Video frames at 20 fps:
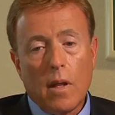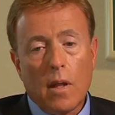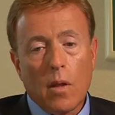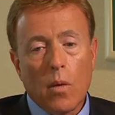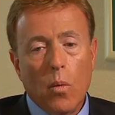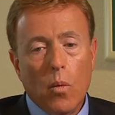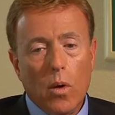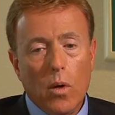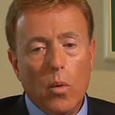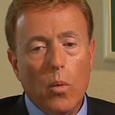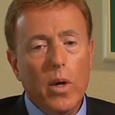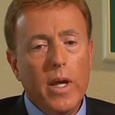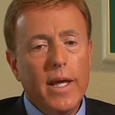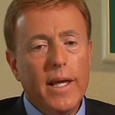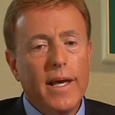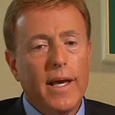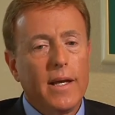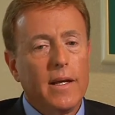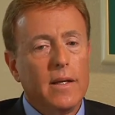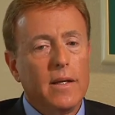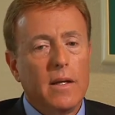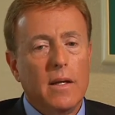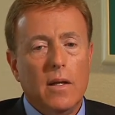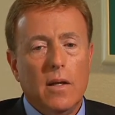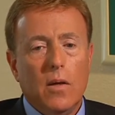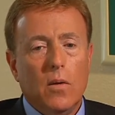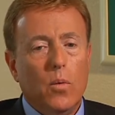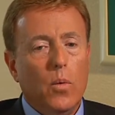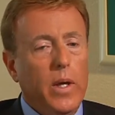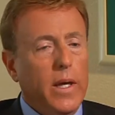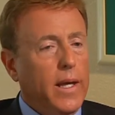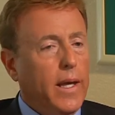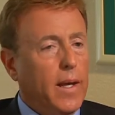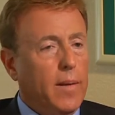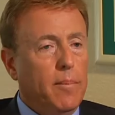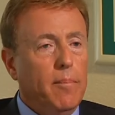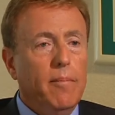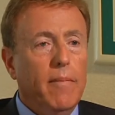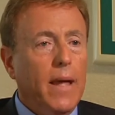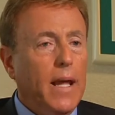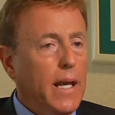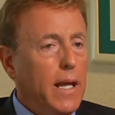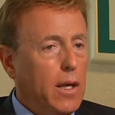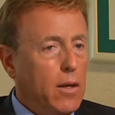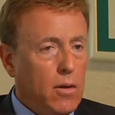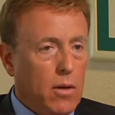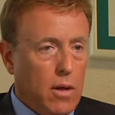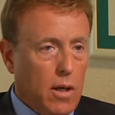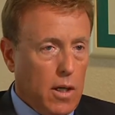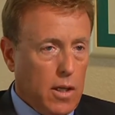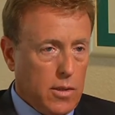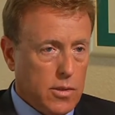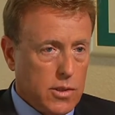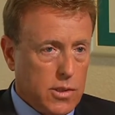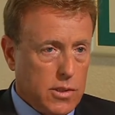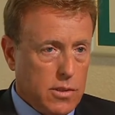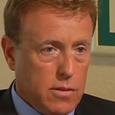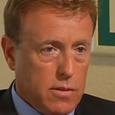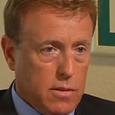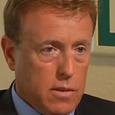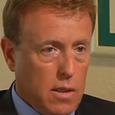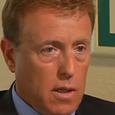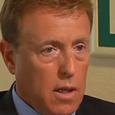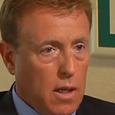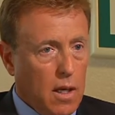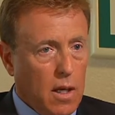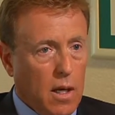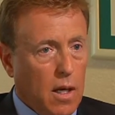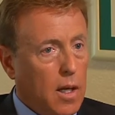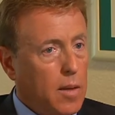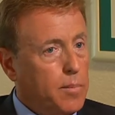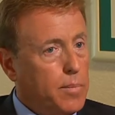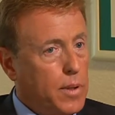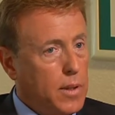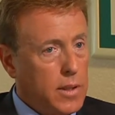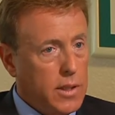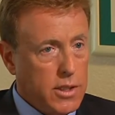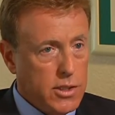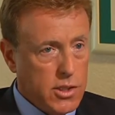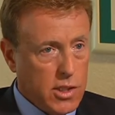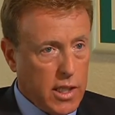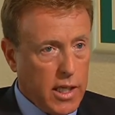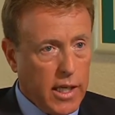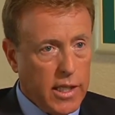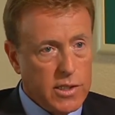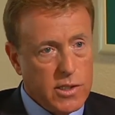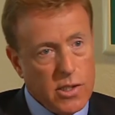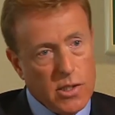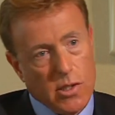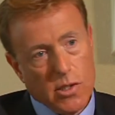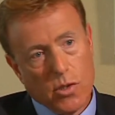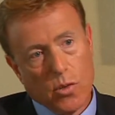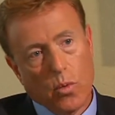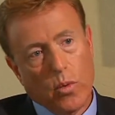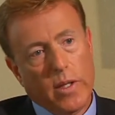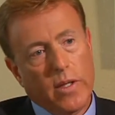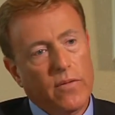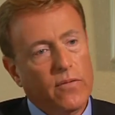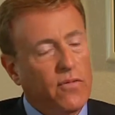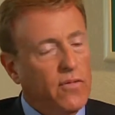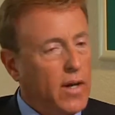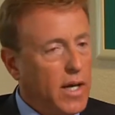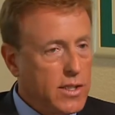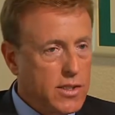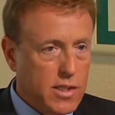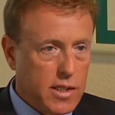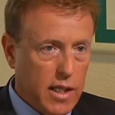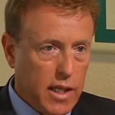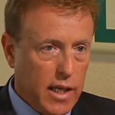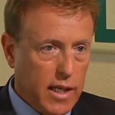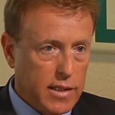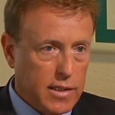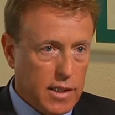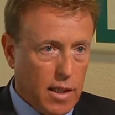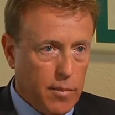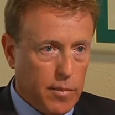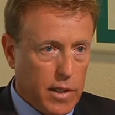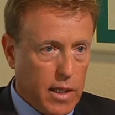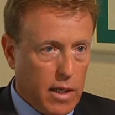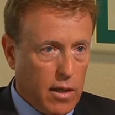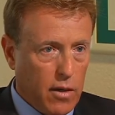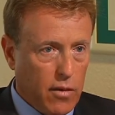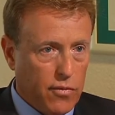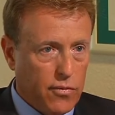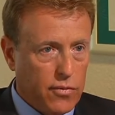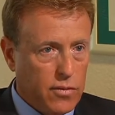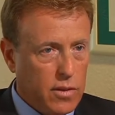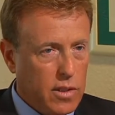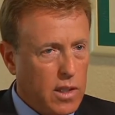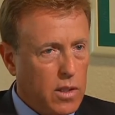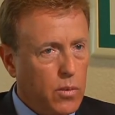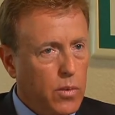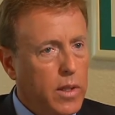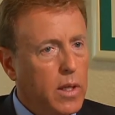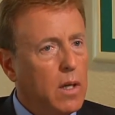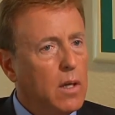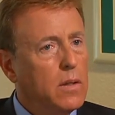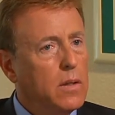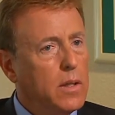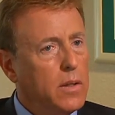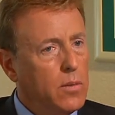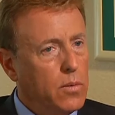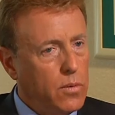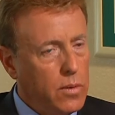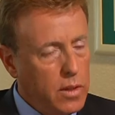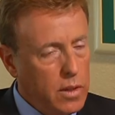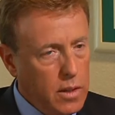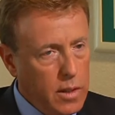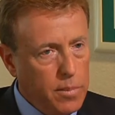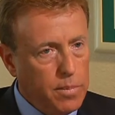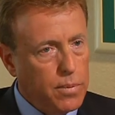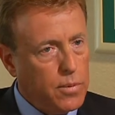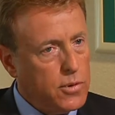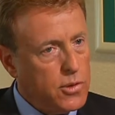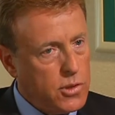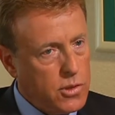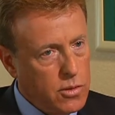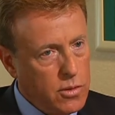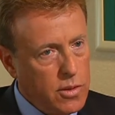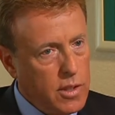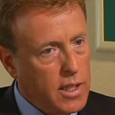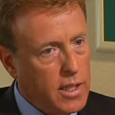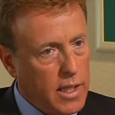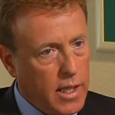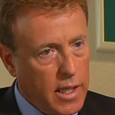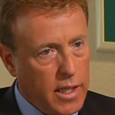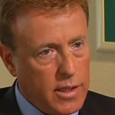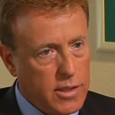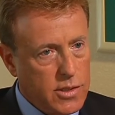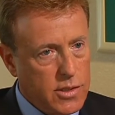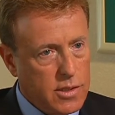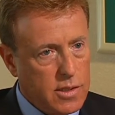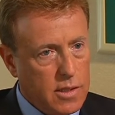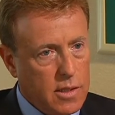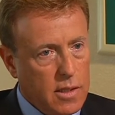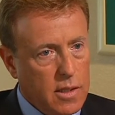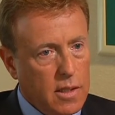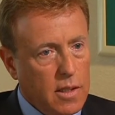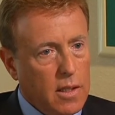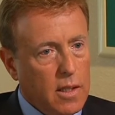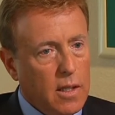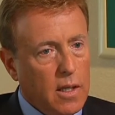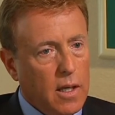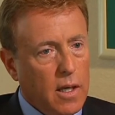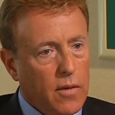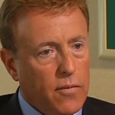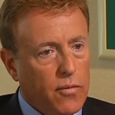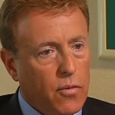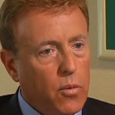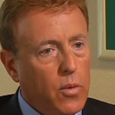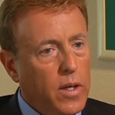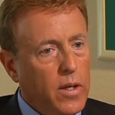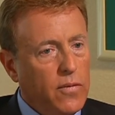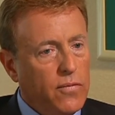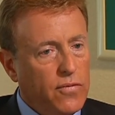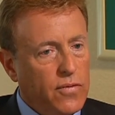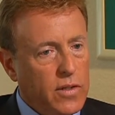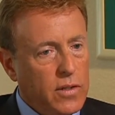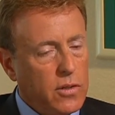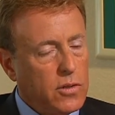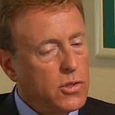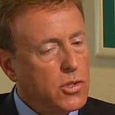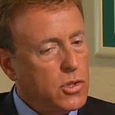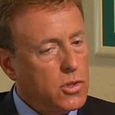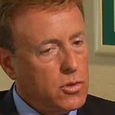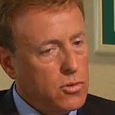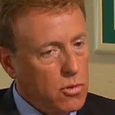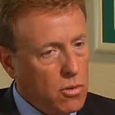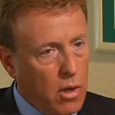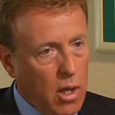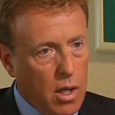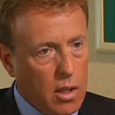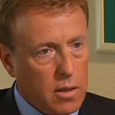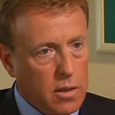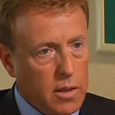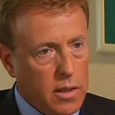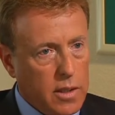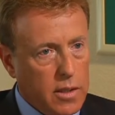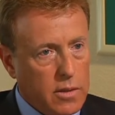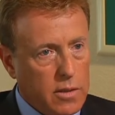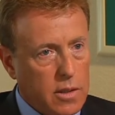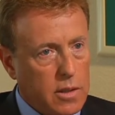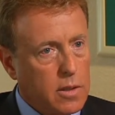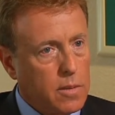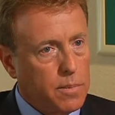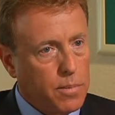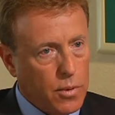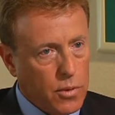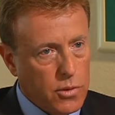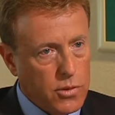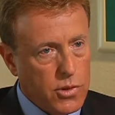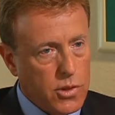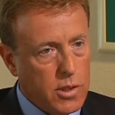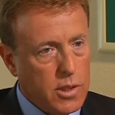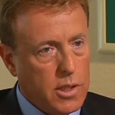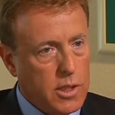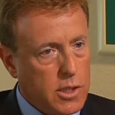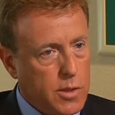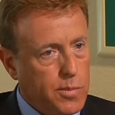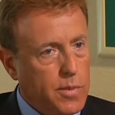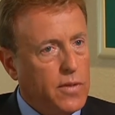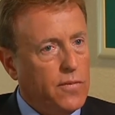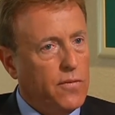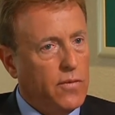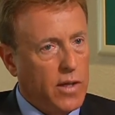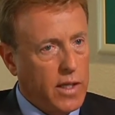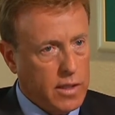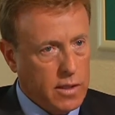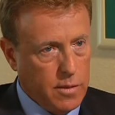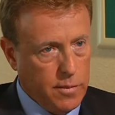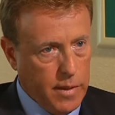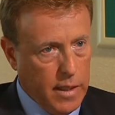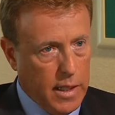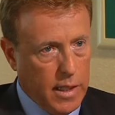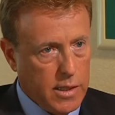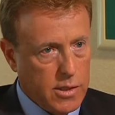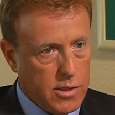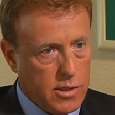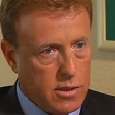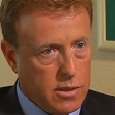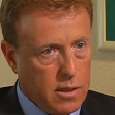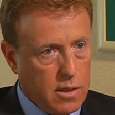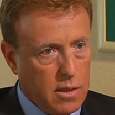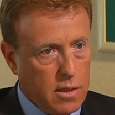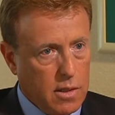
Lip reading: When we get many calls on police cases, we investigate them carefully, and we only really pursue the case if we feel strongly that the person has been victimized.